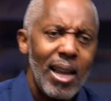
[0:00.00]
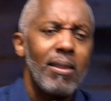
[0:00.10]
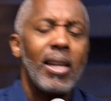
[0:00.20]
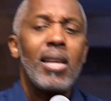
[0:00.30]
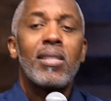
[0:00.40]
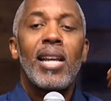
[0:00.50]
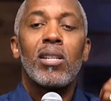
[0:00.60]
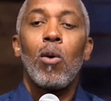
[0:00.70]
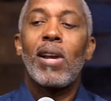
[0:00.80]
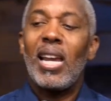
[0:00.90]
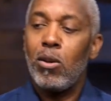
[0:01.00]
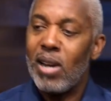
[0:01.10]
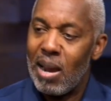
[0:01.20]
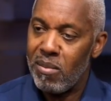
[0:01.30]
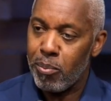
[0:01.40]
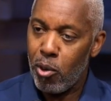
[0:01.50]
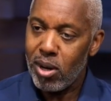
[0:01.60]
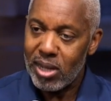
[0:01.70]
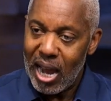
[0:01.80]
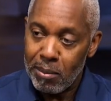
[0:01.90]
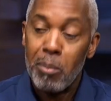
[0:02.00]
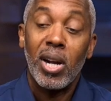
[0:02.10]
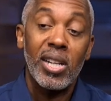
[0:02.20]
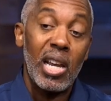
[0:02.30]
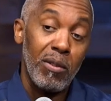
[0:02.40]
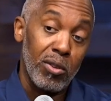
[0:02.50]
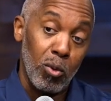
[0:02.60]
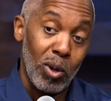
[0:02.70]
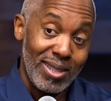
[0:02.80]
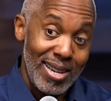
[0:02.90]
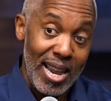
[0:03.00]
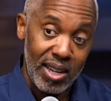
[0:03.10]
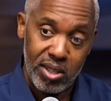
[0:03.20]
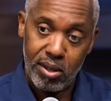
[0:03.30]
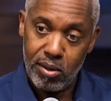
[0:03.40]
then he says, okay, you gave me prayer time. I'm going to give you what's next.